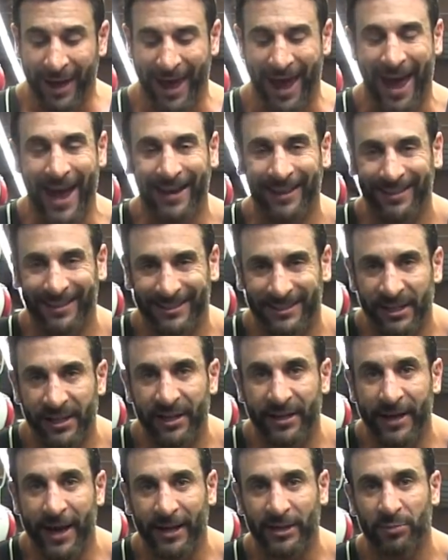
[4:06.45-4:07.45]
Adding the
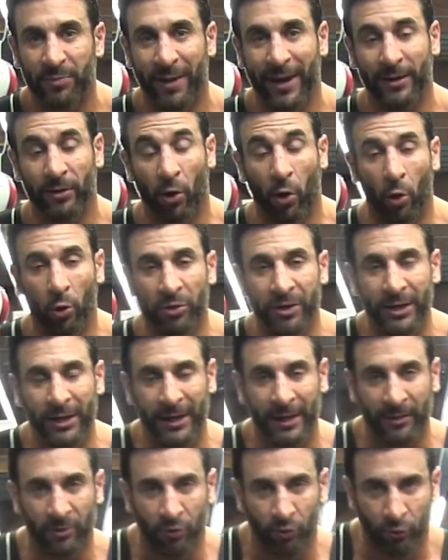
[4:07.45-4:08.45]
TDX band only
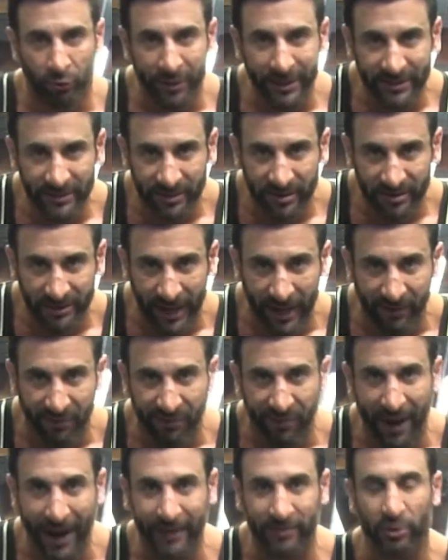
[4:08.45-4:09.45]
increases that
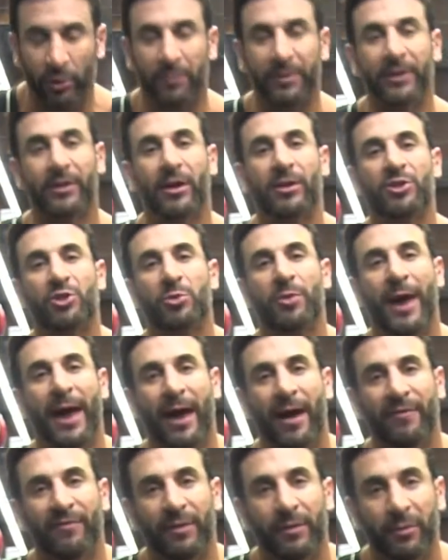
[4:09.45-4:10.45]
factor because you
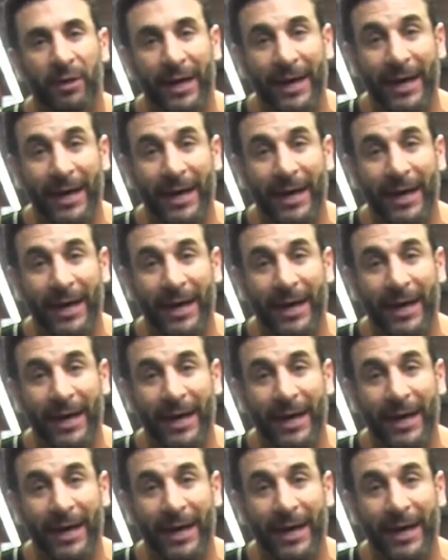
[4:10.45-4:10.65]
have